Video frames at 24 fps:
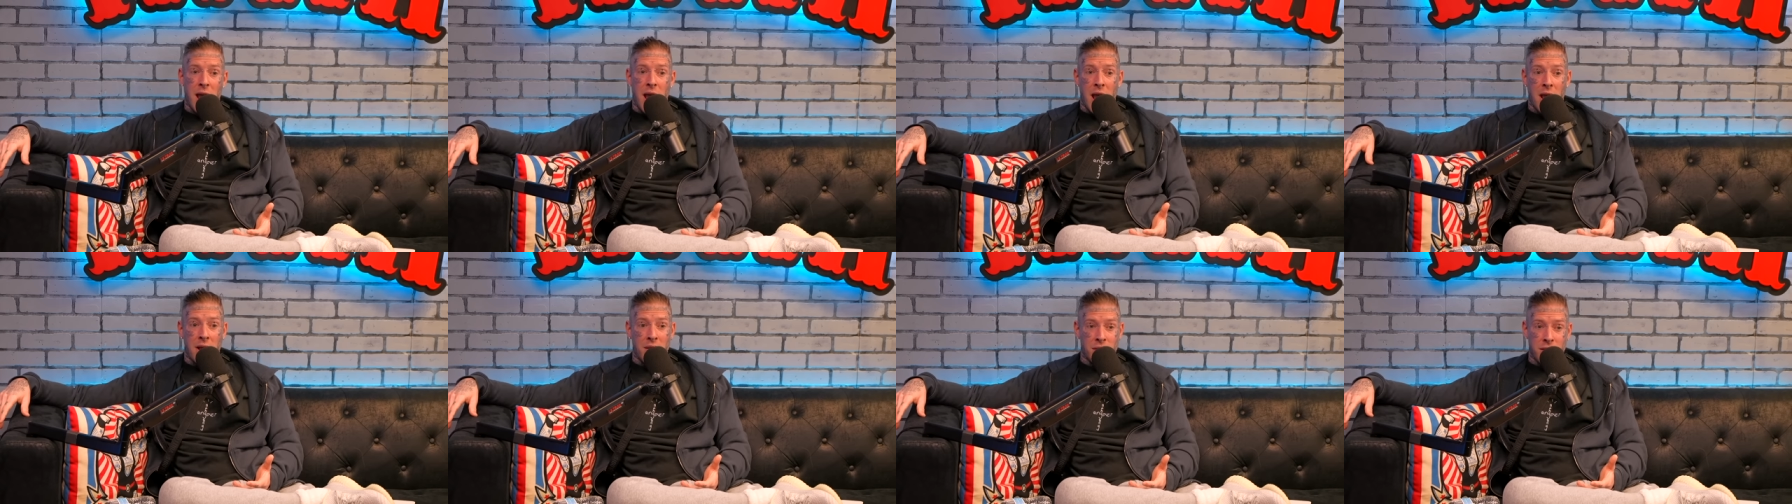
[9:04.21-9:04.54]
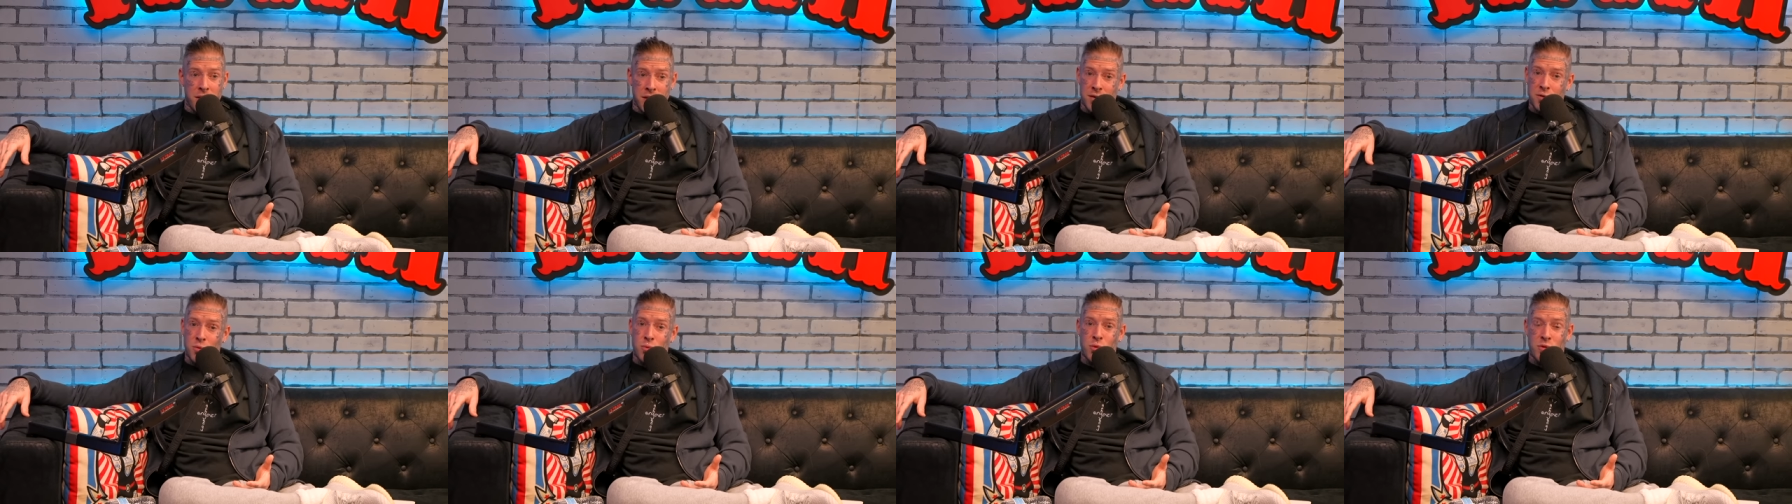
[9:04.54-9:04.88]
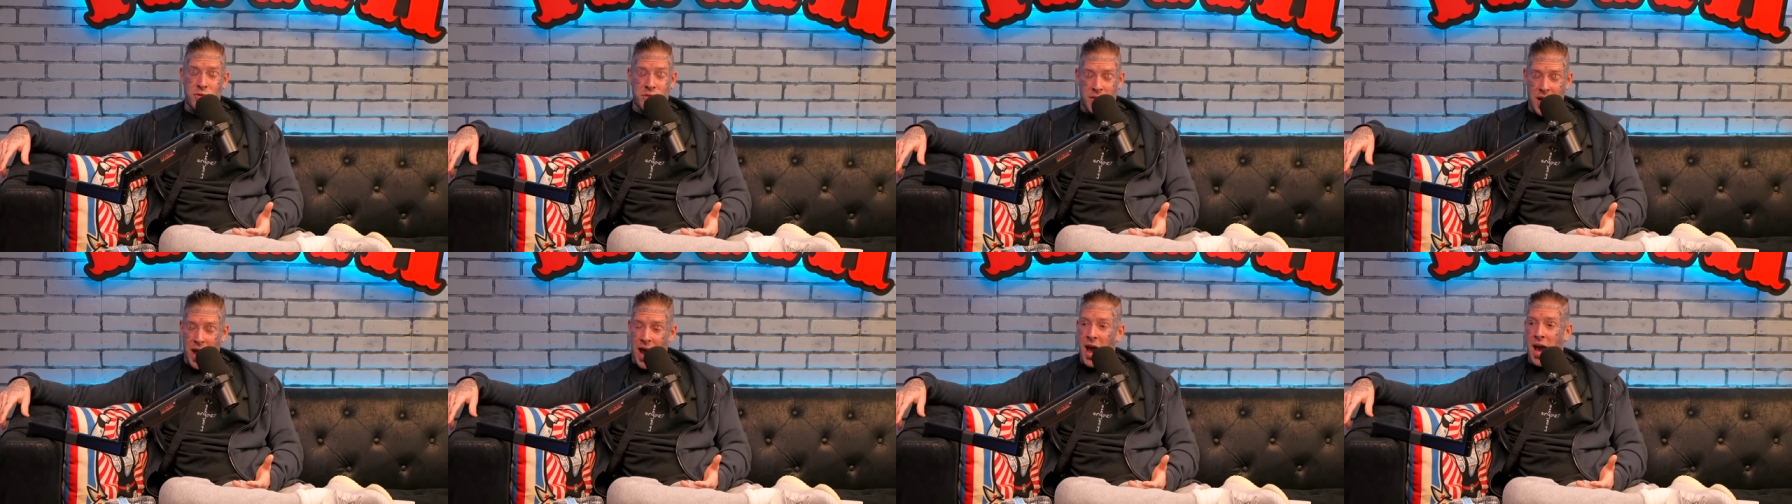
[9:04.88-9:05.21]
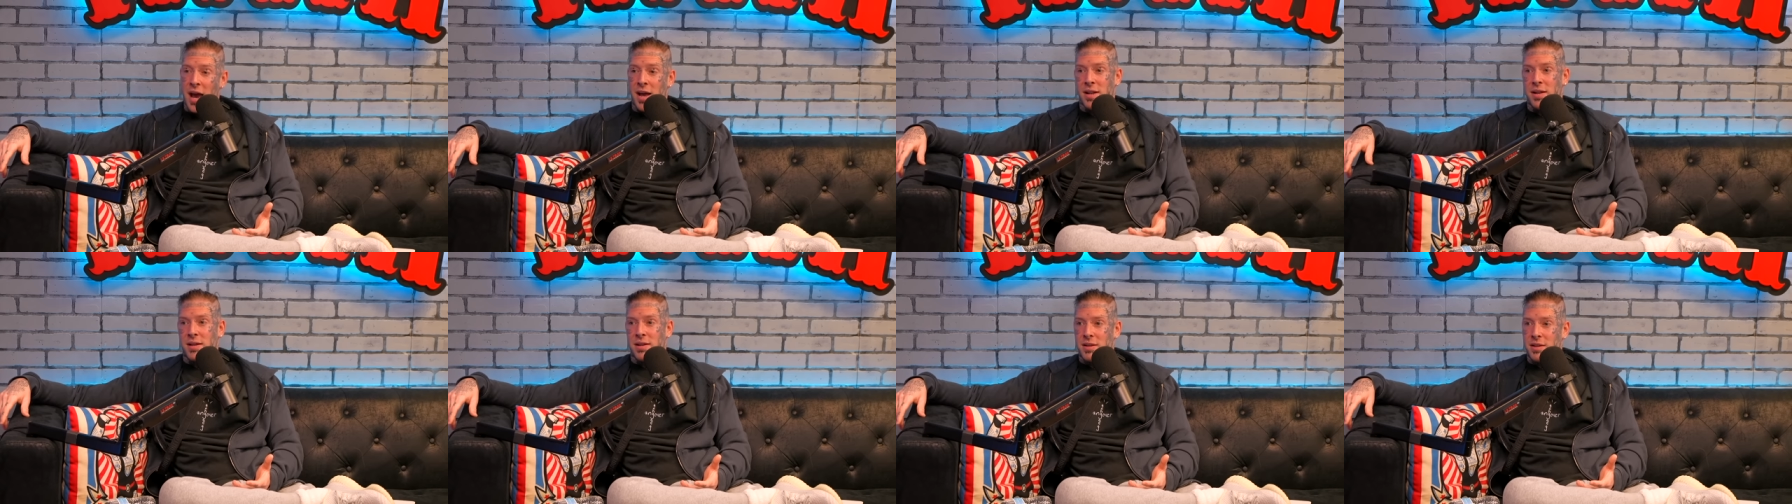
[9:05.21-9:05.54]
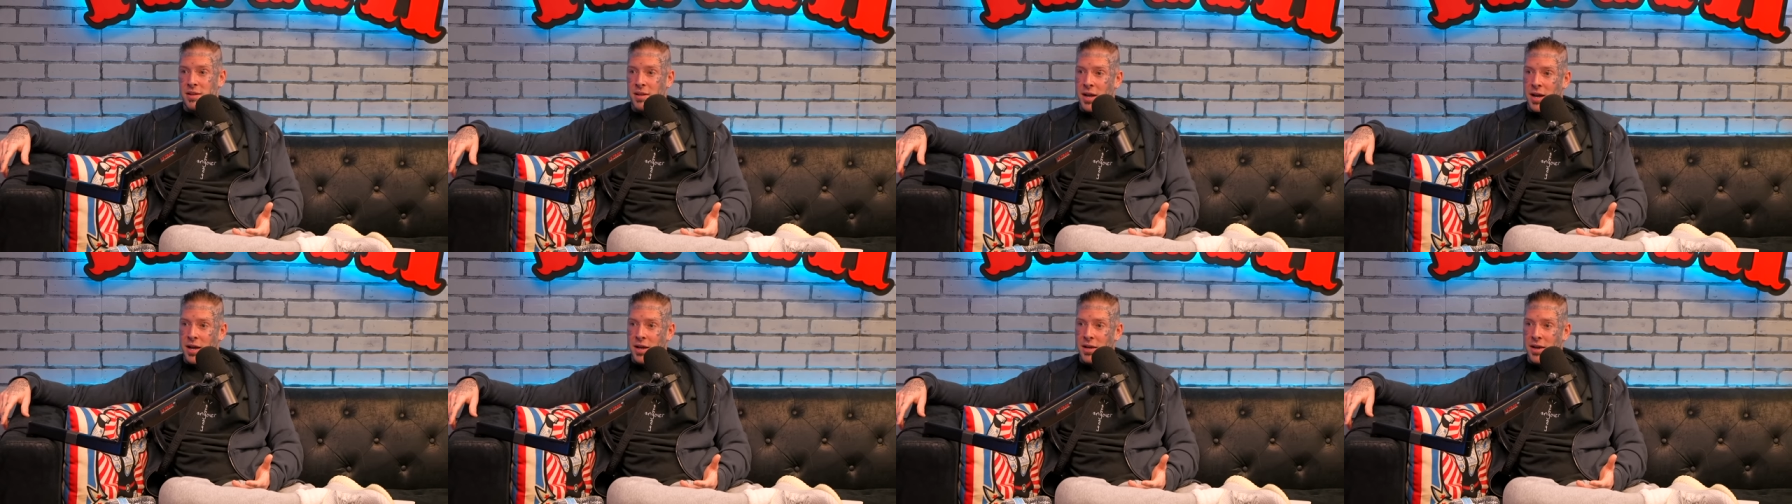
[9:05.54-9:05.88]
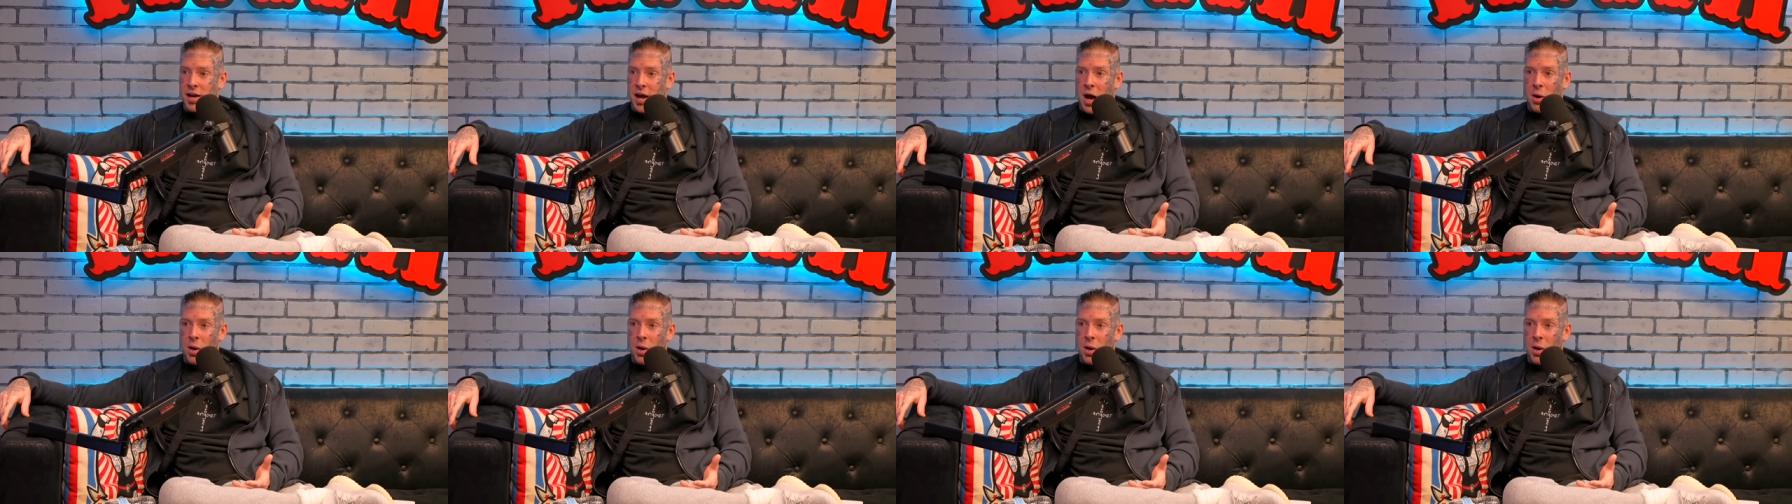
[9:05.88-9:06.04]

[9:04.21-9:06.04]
and this was that like